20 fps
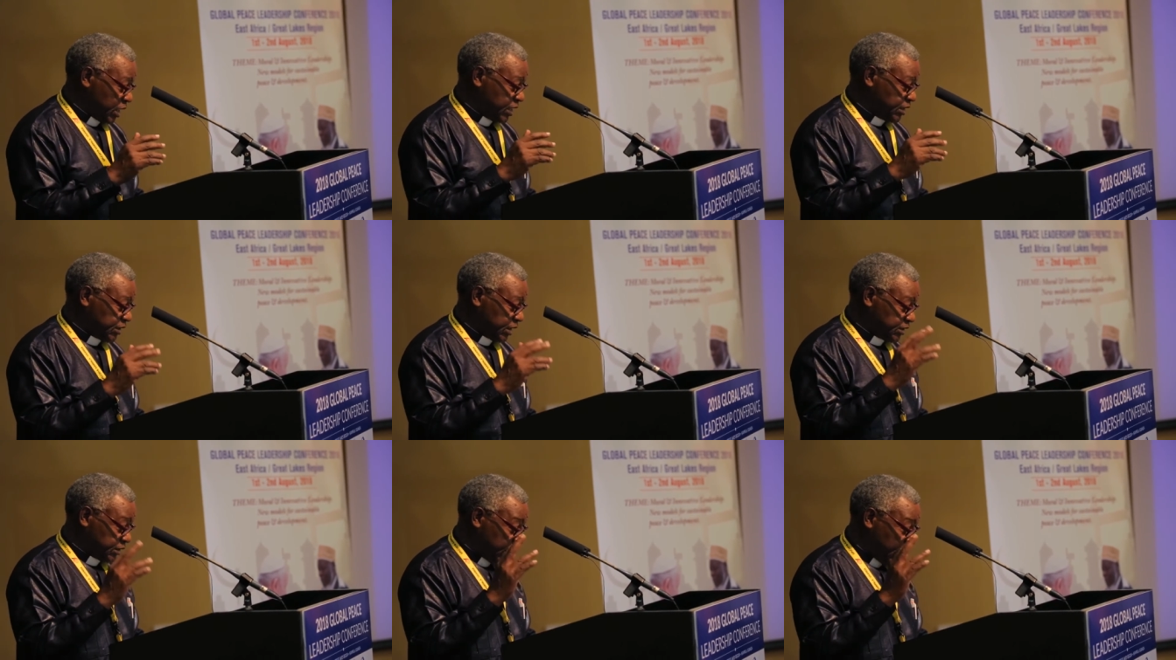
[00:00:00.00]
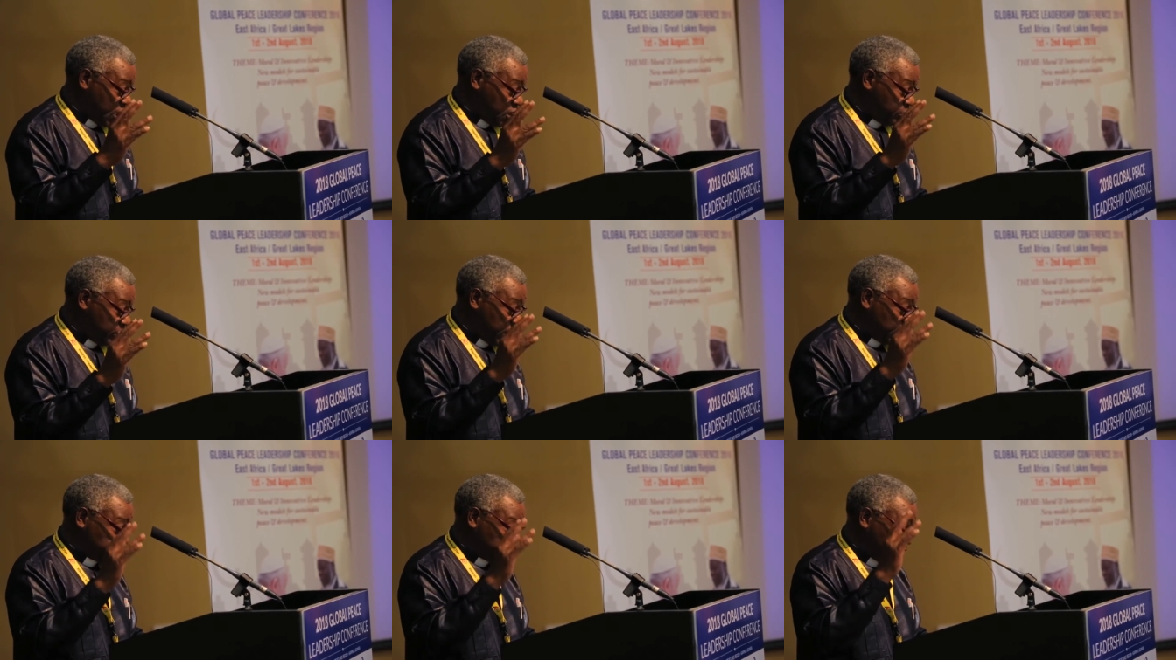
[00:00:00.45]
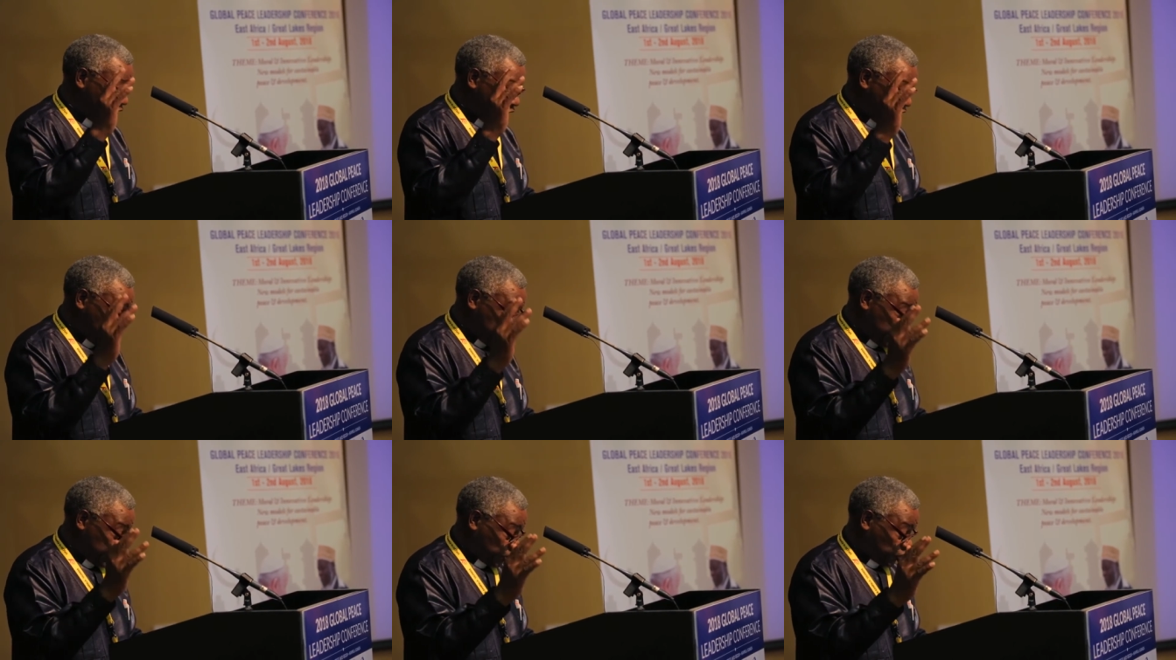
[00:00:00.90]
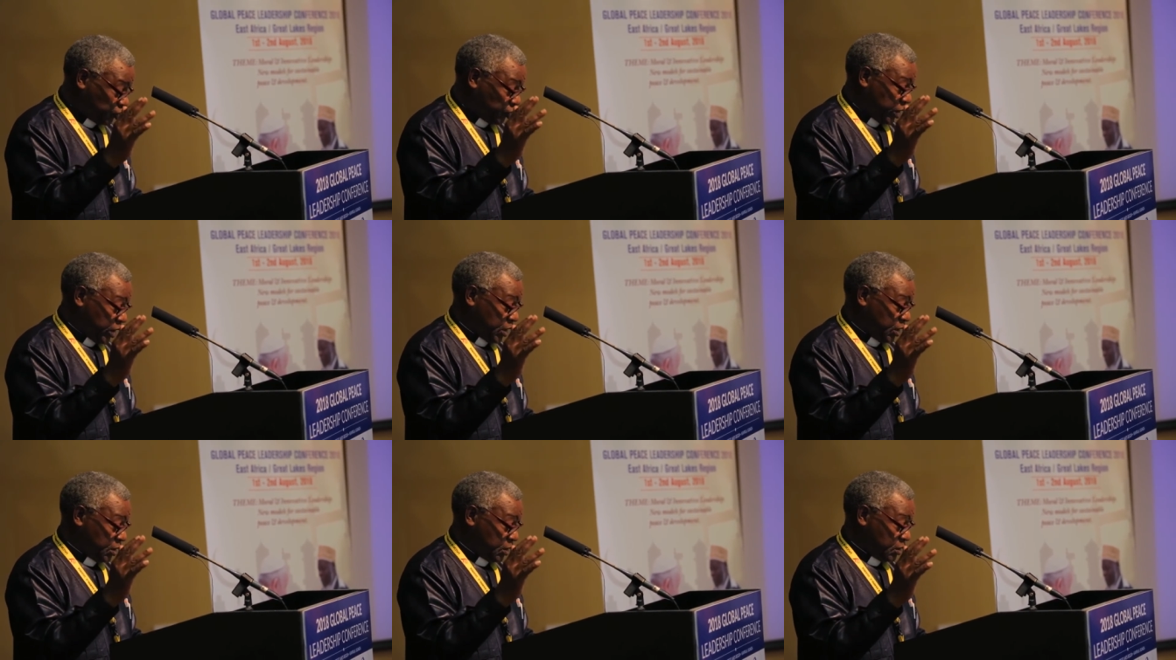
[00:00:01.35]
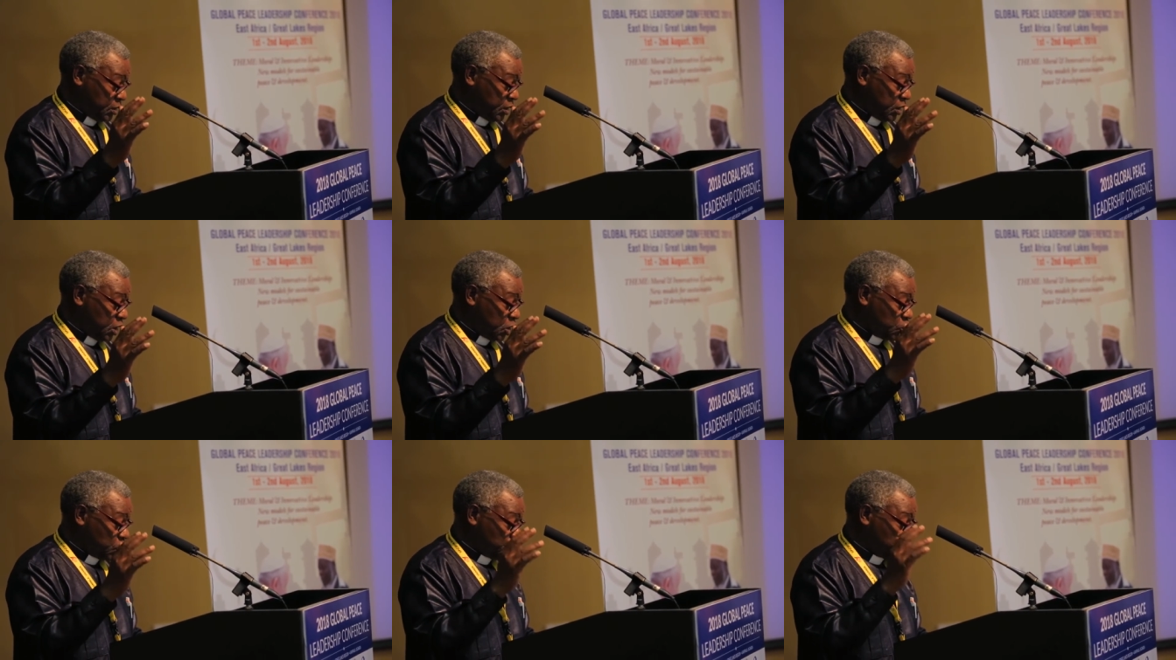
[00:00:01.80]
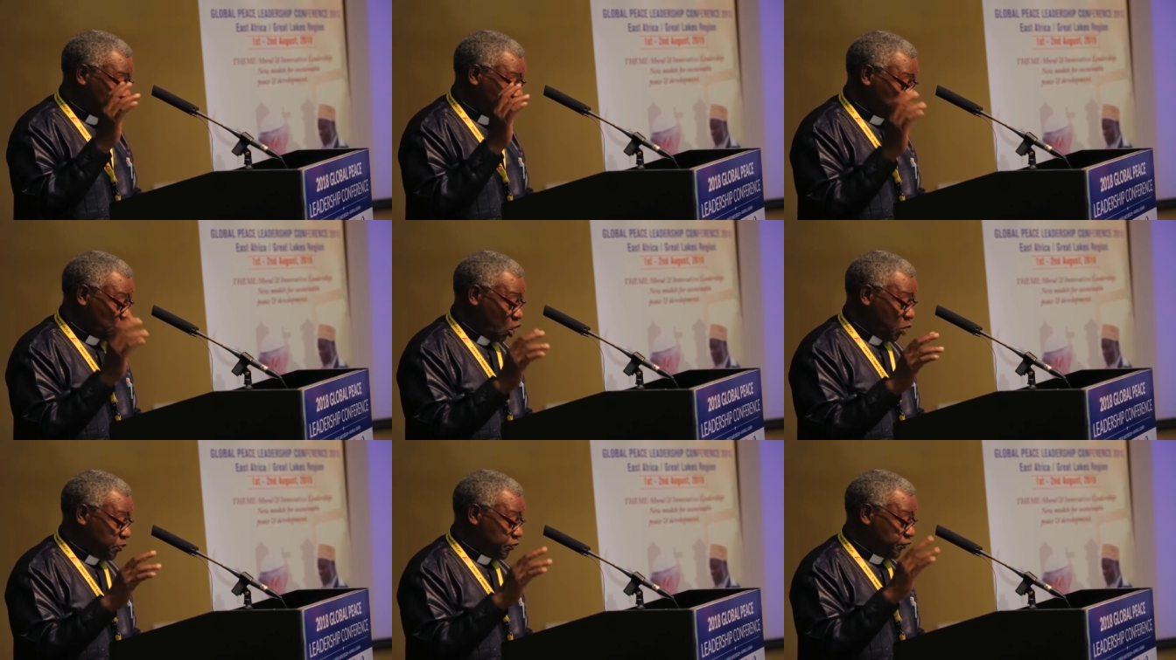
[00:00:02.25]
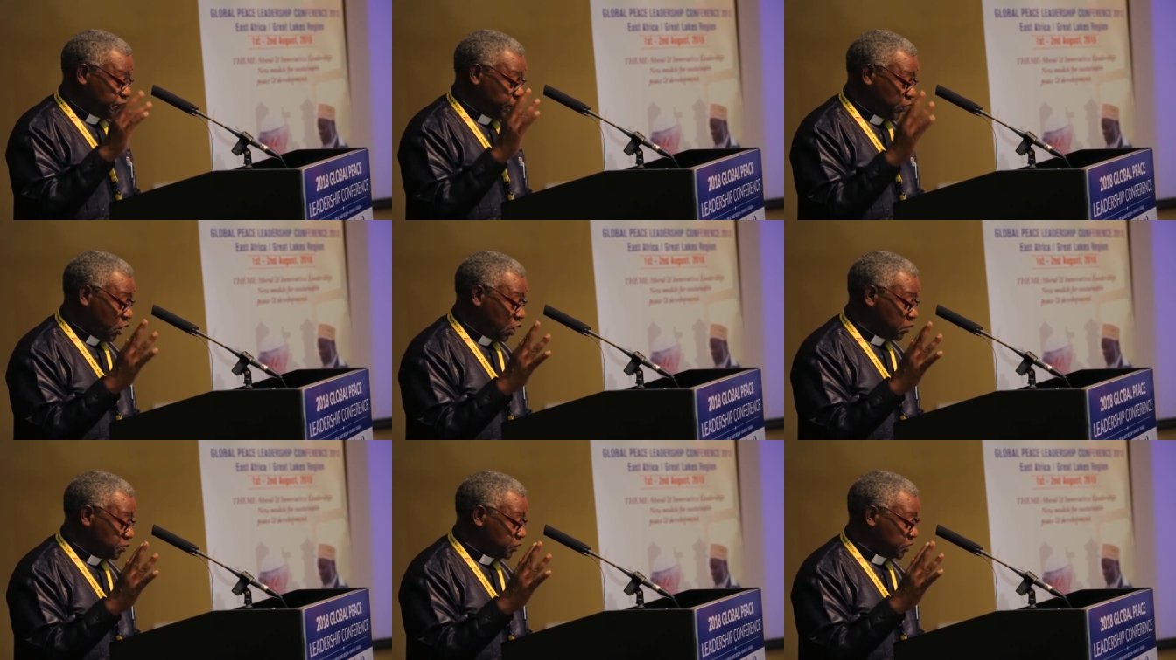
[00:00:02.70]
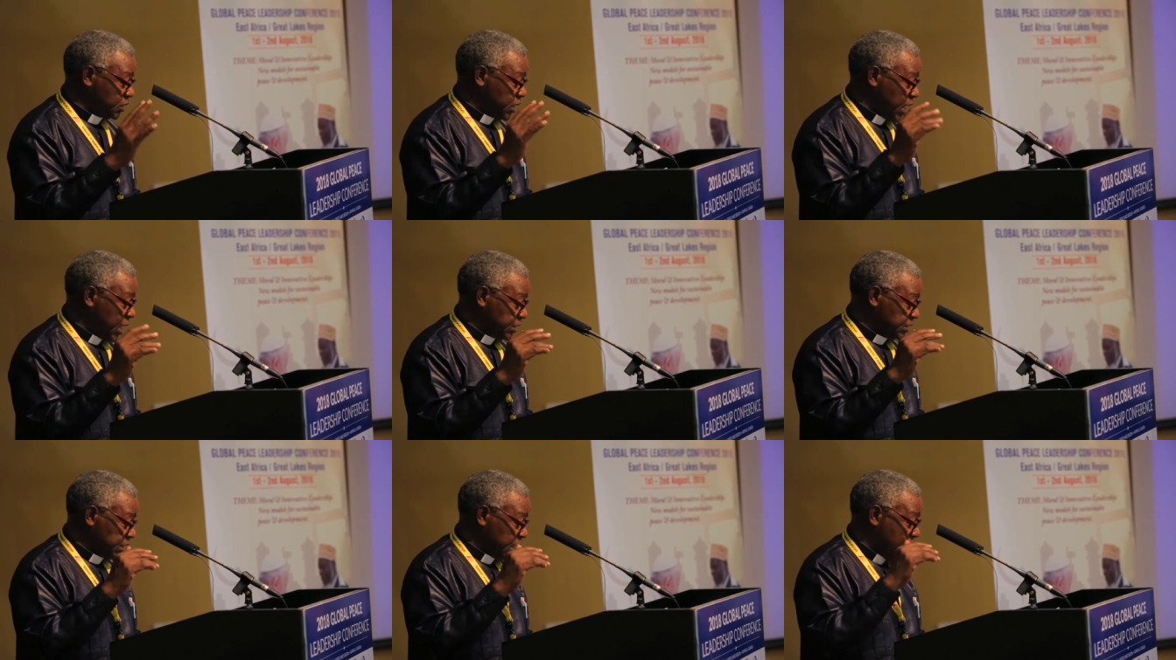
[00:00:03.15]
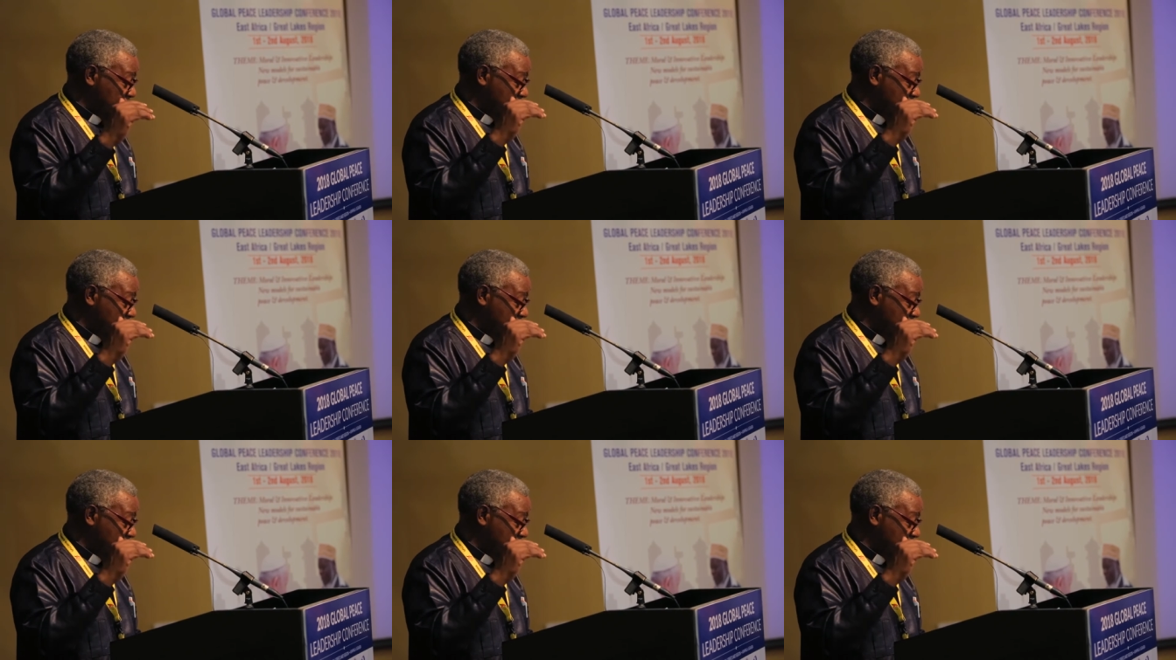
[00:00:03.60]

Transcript: the entertainment industry to stop films that